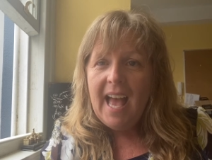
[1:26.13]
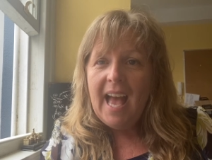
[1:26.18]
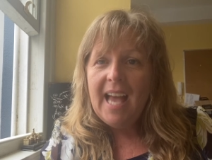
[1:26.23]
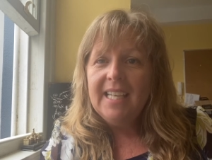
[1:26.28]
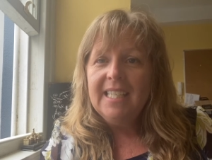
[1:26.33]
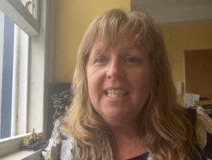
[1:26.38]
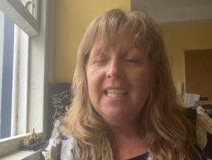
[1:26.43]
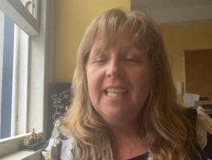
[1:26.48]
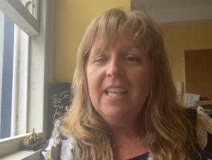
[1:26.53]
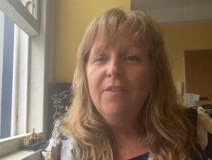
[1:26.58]

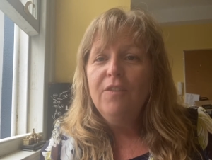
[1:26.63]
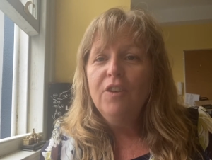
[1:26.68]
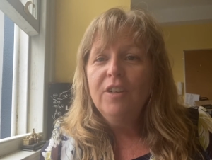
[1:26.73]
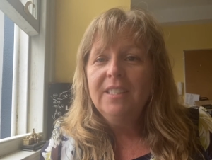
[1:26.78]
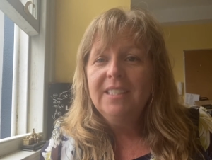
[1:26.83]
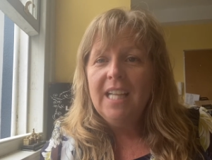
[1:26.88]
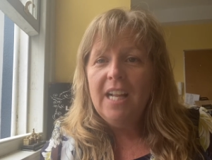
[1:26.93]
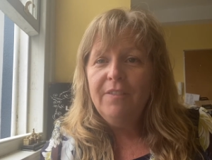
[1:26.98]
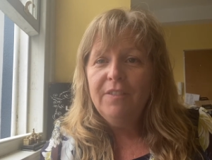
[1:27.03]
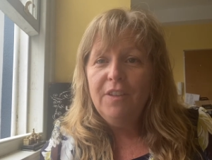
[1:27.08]
and to give
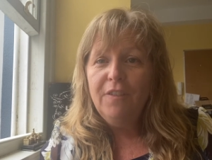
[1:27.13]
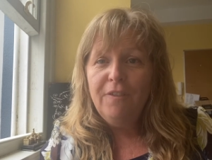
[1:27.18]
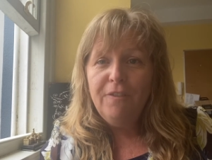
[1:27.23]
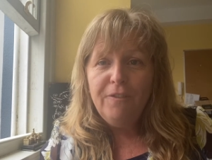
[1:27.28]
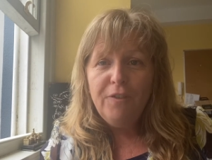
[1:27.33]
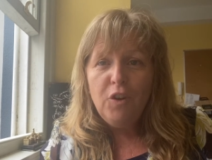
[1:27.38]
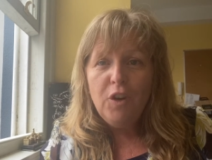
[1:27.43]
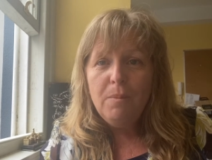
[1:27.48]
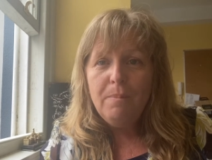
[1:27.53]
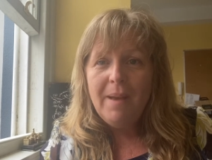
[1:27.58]
yourself the
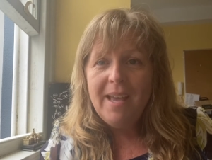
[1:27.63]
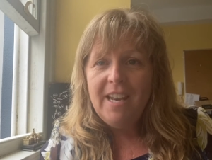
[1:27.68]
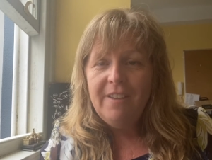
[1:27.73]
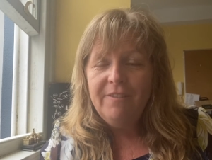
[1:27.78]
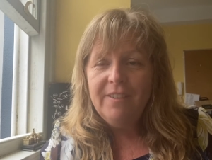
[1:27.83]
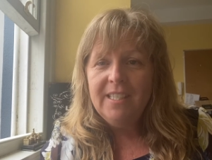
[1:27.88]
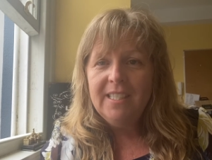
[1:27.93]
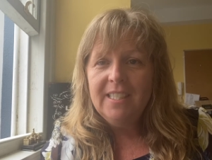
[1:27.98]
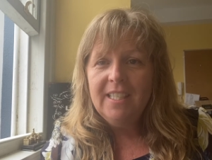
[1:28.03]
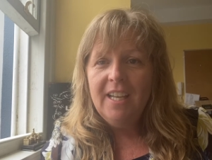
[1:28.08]
full
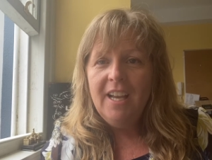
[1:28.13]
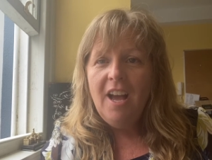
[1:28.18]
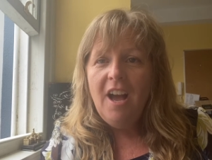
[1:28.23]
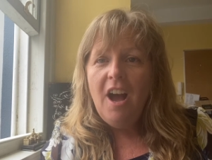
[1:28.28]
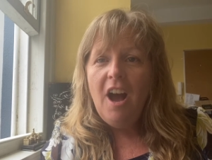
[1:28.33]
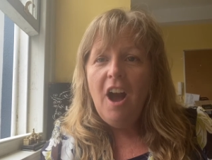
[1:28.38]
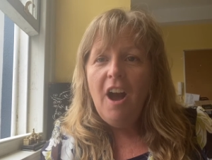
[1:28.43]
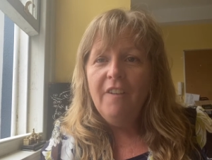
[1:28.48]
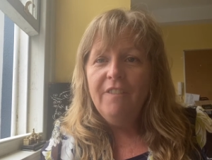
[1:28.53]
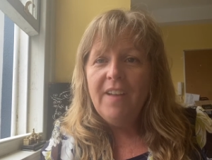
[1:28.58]
benefit
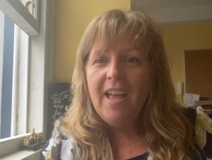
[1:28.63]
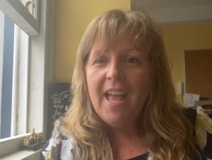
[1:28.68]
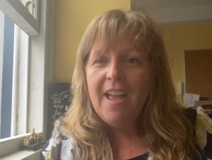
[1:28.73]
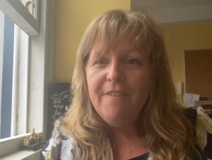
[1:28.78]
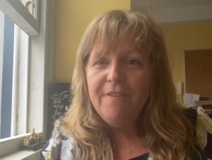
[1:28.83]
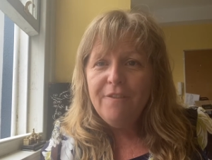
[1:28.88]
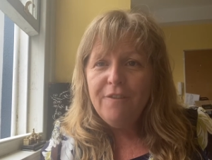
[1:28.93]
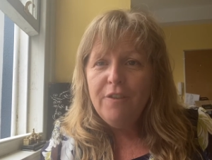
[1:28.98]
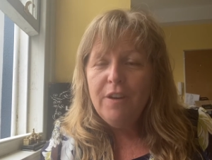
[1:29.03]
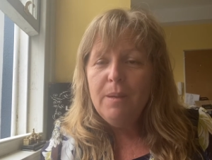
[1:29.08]
of
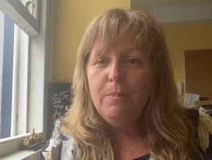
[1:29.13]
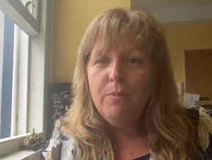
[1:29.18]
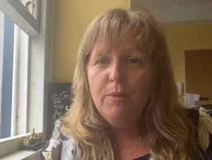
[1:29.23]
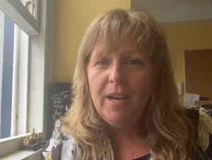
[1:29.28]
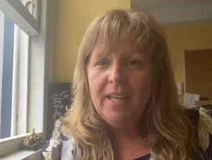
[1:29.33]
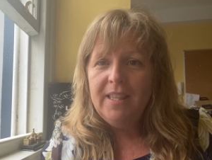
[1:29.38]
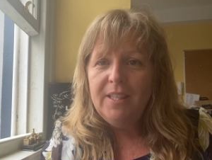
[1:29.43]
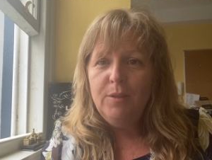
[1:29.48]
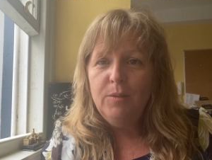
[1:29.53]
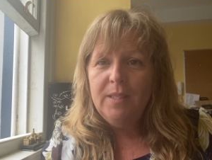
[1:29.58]
every
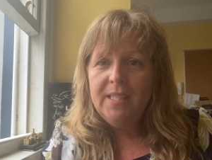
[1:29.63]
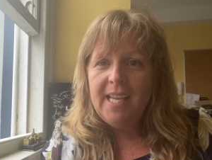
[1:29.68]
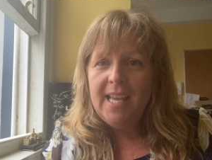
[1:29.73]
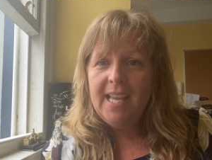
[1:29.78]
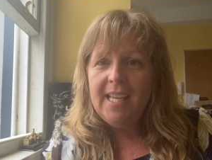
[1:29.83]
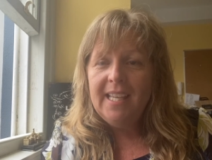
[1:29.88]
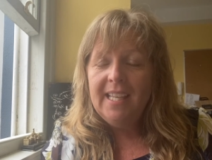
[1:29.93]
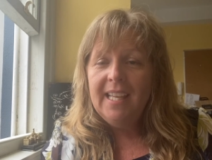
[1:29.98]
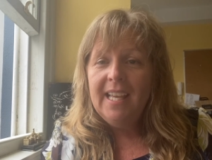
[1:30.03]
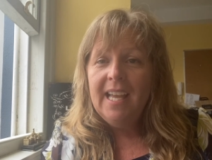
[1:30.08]
breath you
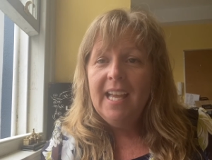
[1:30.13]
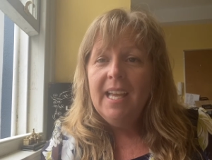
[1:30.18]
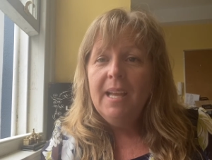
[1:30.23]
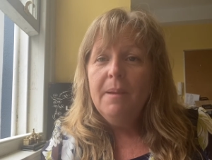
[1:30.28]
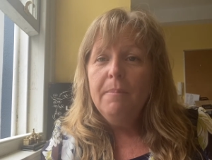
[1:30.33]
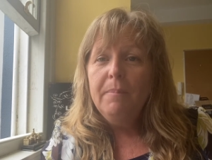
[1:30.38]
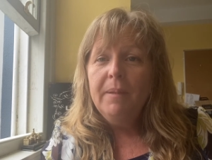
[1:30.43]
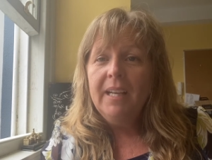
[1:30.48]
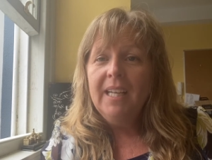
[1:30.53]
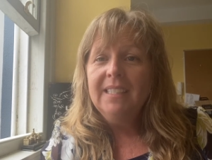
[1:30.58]
take
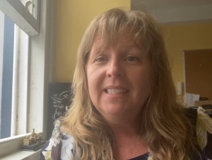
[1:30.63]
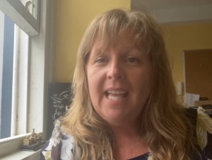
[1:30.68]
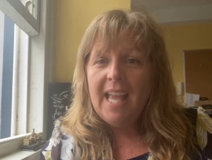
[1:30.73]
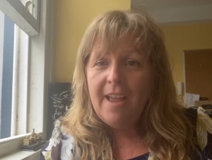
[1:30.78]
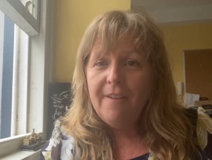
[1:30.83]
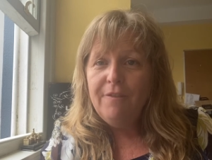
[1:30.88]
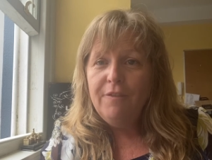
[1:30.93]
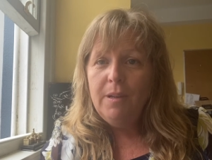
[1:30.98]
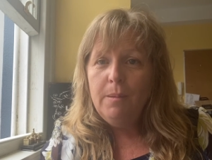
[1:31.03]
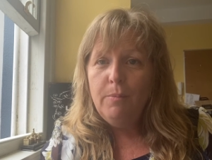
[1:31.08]
because
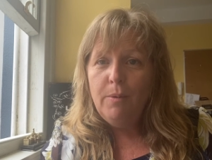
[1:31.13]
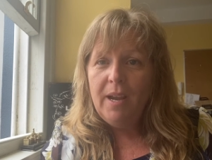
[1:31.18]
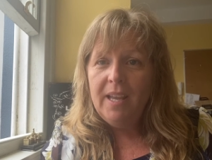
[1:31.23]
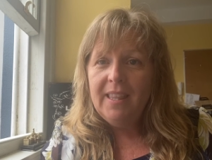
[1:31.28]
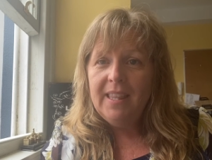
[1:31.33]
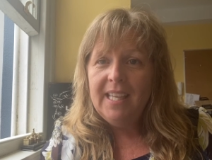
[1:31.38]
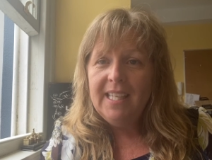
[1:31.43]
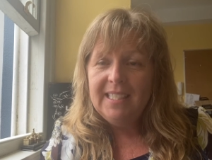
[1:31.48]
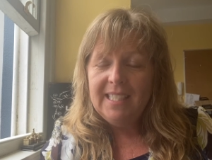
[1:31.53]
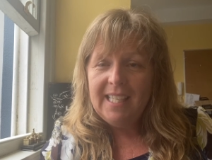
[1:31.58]
every breath
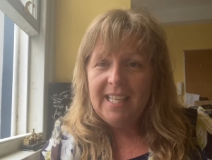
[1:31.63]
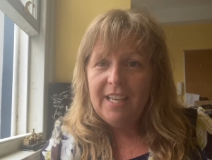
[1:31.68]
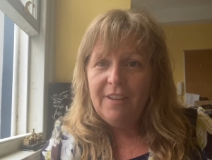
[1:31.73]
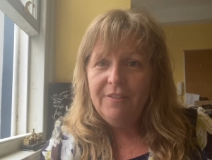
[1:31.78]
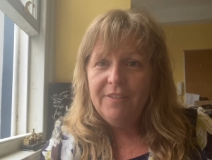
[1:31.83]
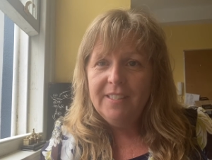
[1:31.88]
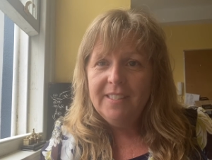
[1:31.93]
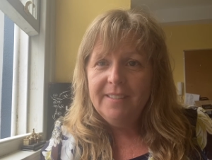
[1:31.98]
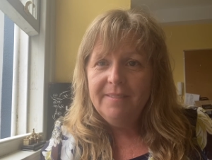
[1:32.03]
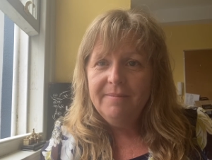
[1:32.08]
is a
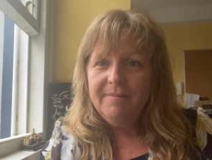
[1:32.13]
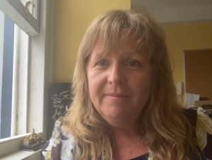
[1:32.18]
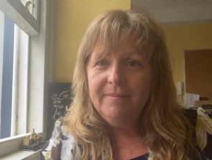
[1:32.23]
gift.